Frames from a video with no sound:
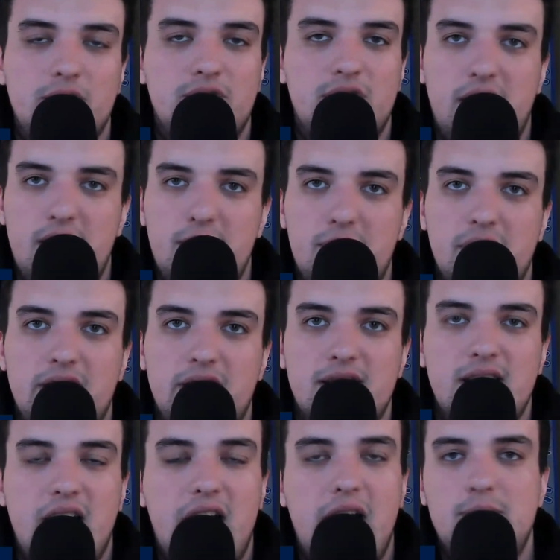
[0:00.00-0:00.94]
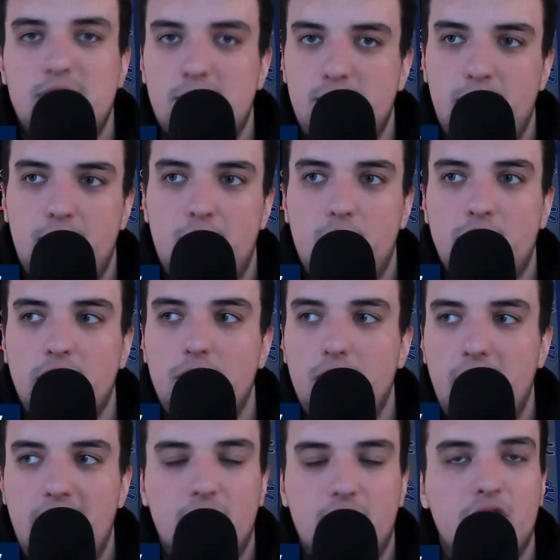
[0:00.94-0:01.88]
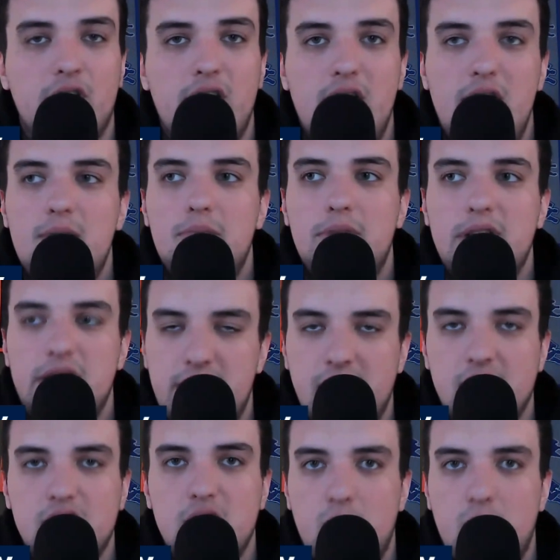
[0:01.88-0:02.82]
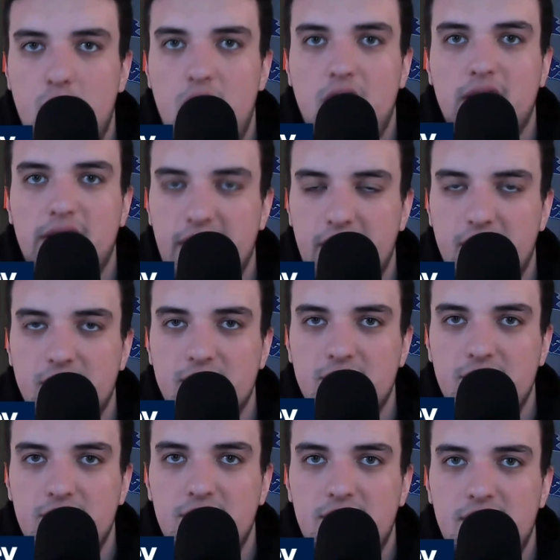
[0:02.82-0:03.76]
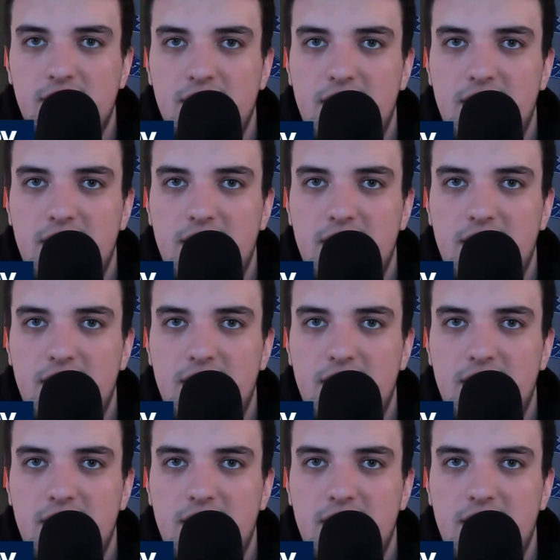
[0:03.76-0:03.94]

We've said it a million times. I'm a broken record, but he doesn't walk hitters,